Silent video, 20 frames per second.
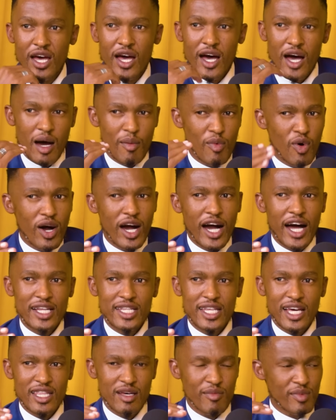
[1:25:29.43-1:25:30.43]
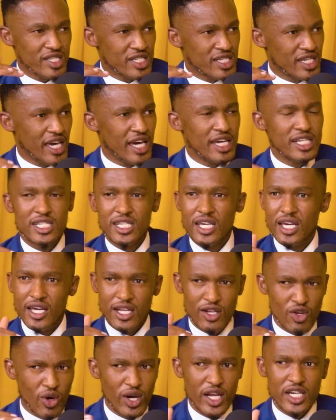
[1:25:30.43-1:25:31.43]
abokhata they must get a
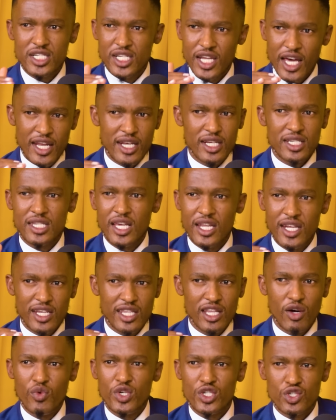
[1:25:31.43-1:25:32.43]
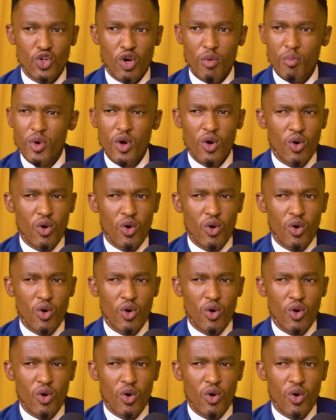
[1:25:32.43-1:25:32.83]
knowledge and understanding the wisdom